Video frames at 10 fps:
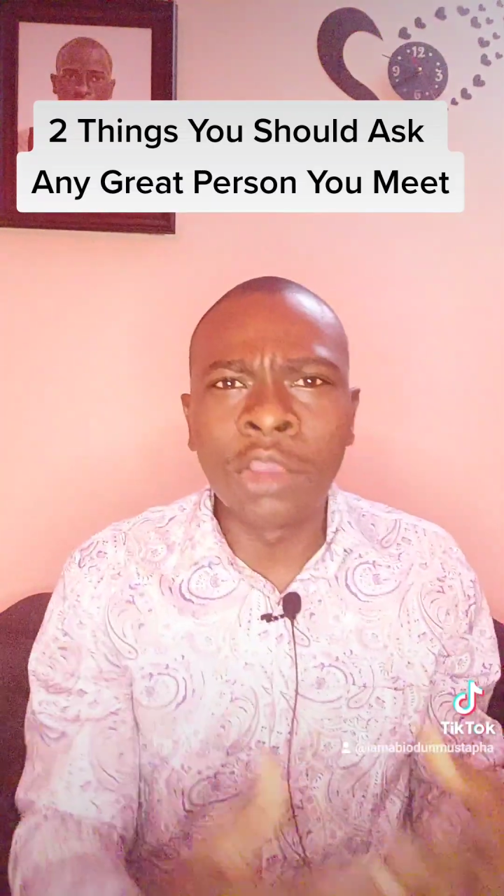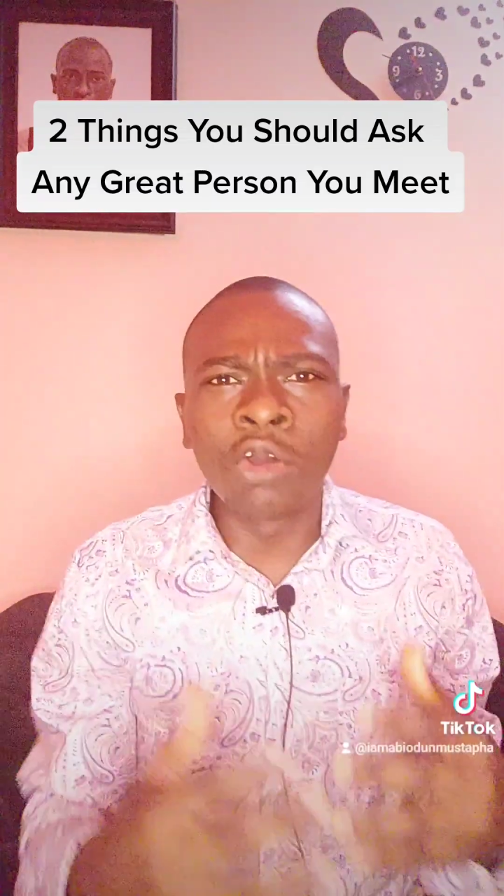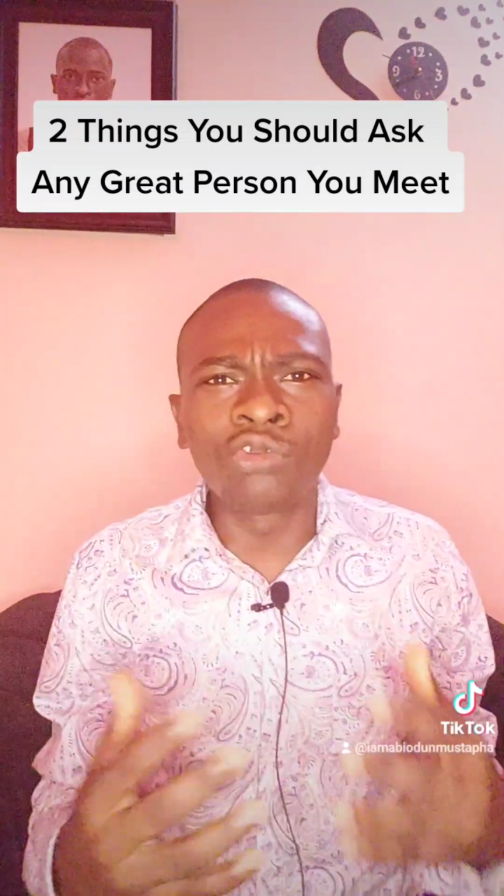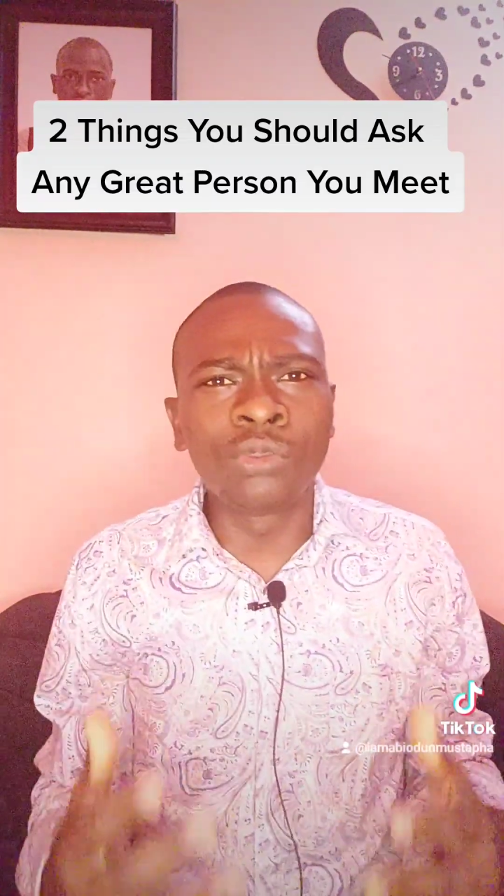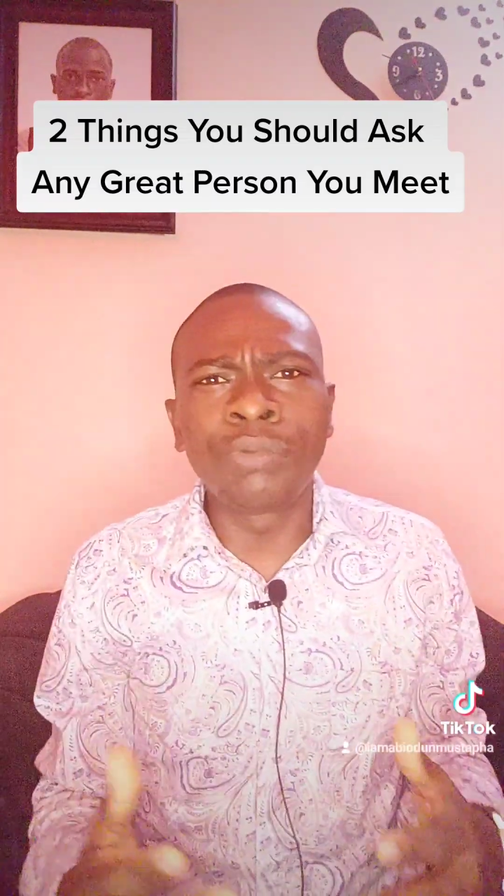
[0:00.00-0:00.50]

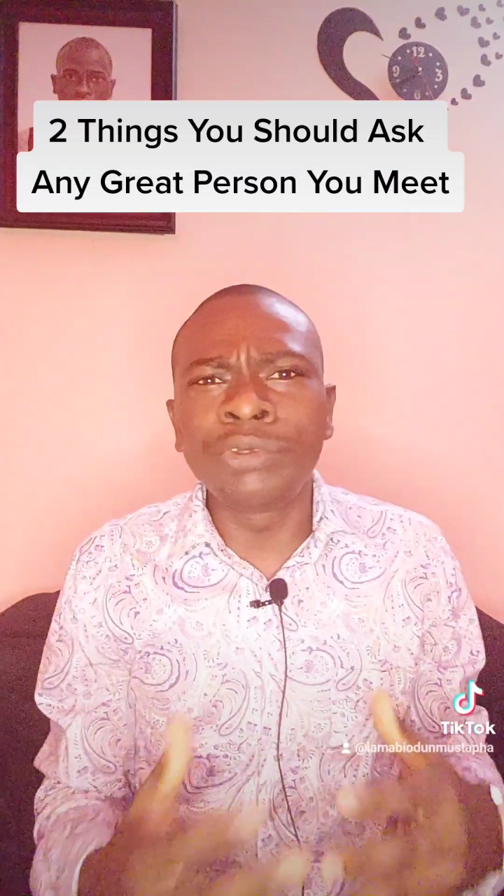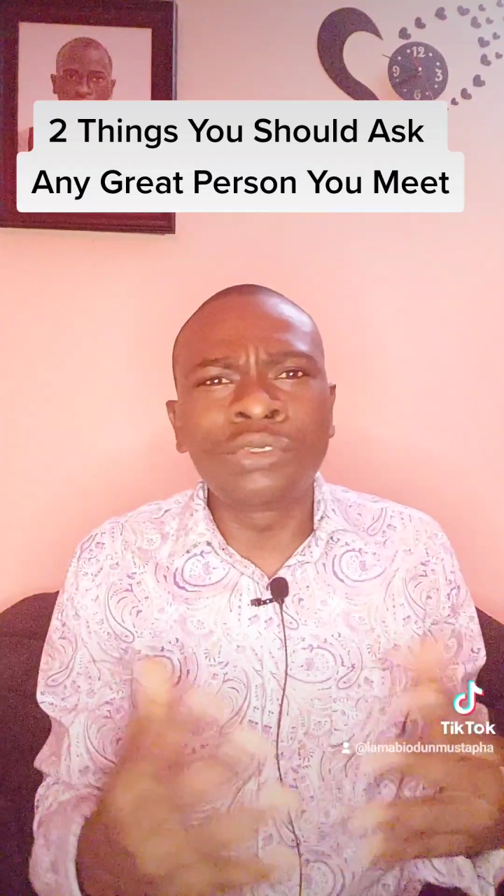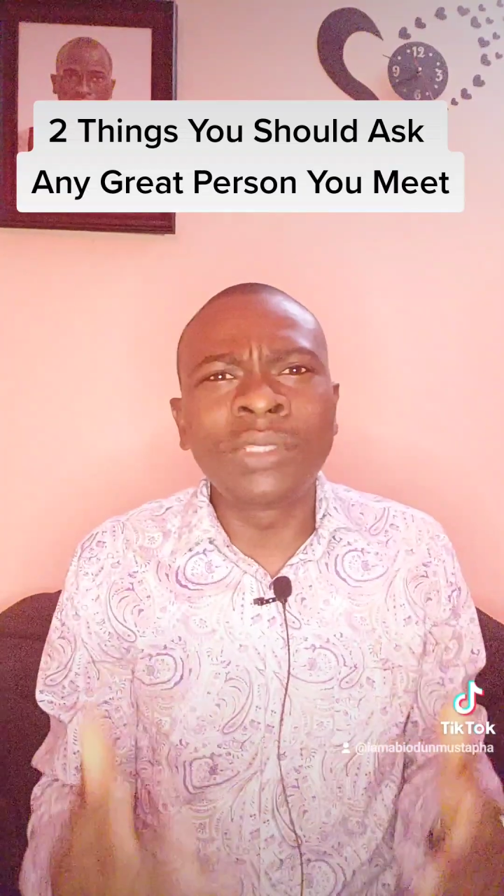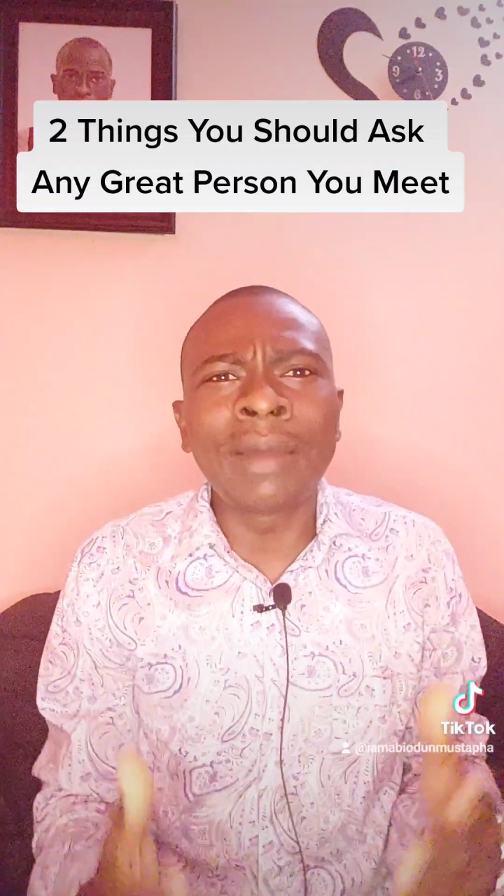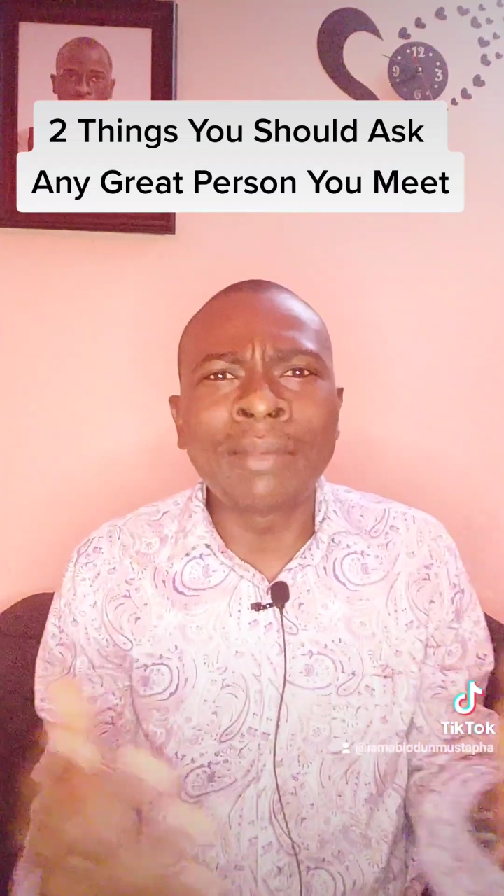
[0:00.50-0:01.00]
contribute
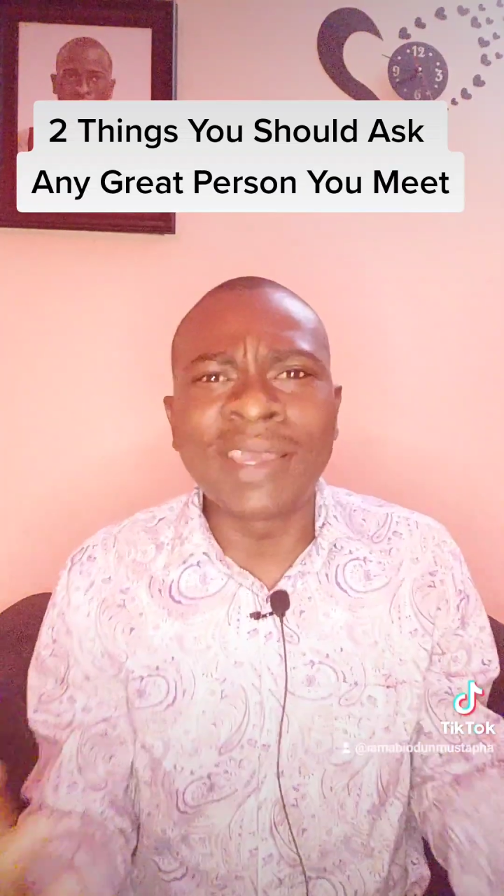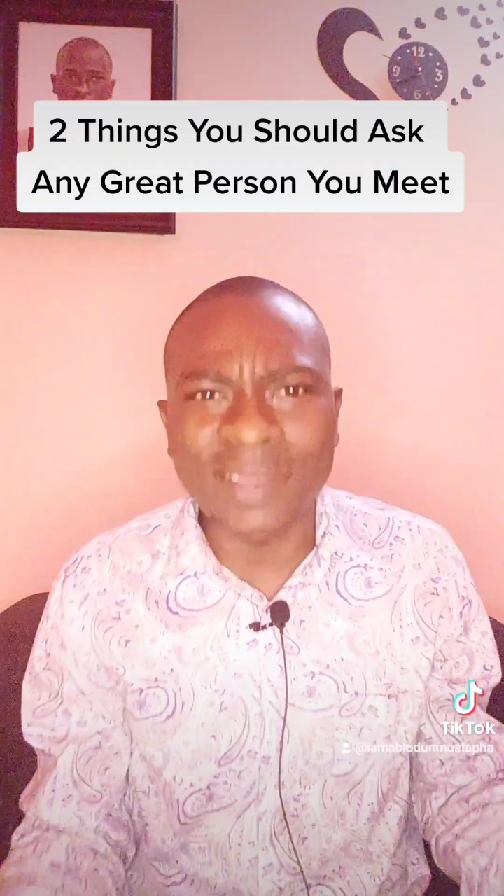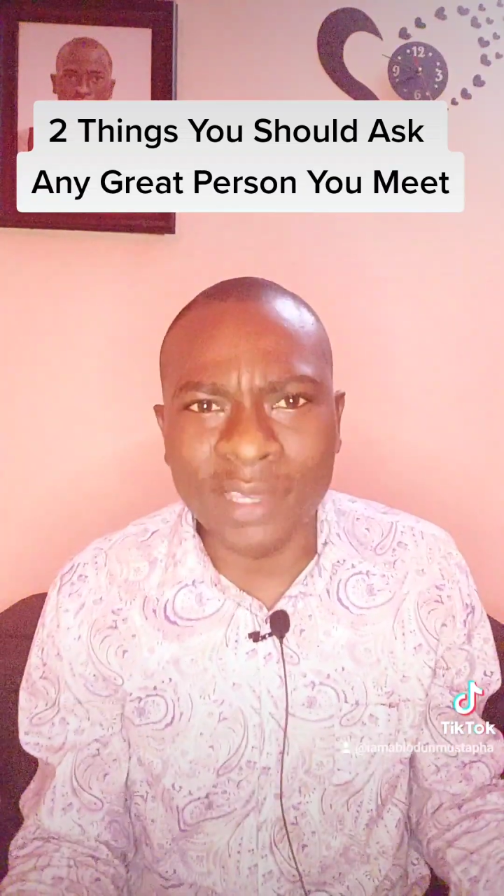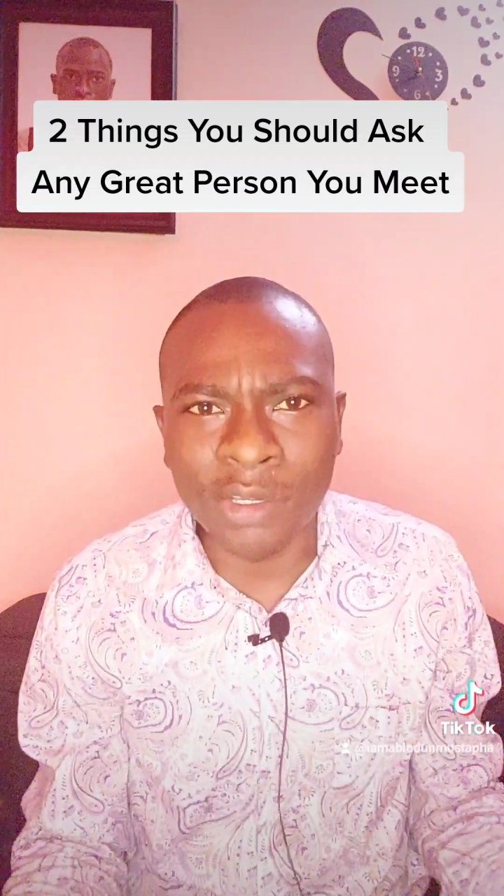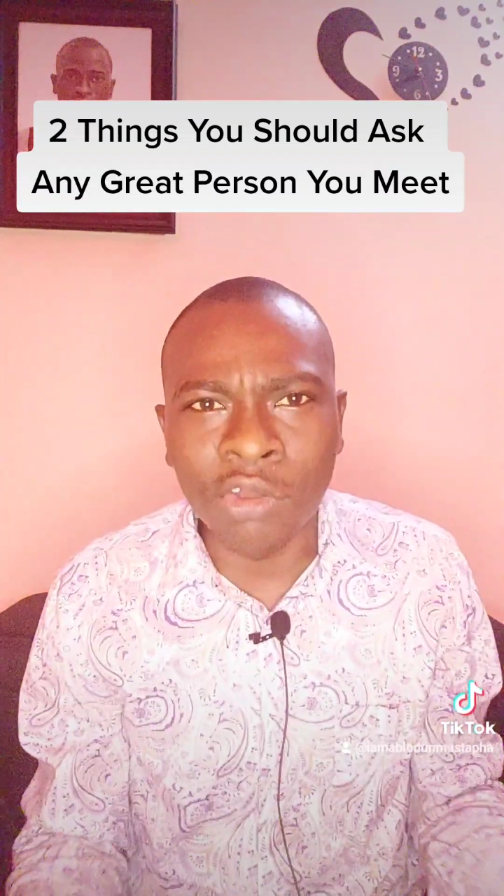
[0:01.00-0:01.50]
to their
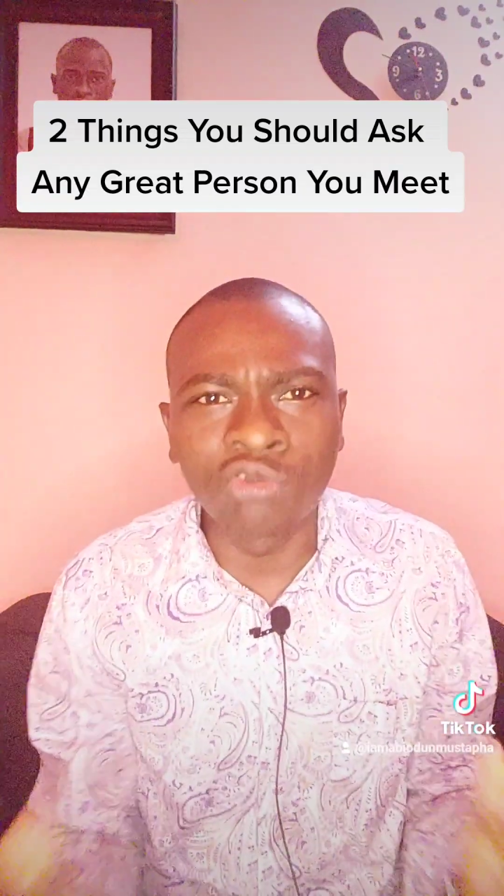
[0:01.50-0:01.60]
message,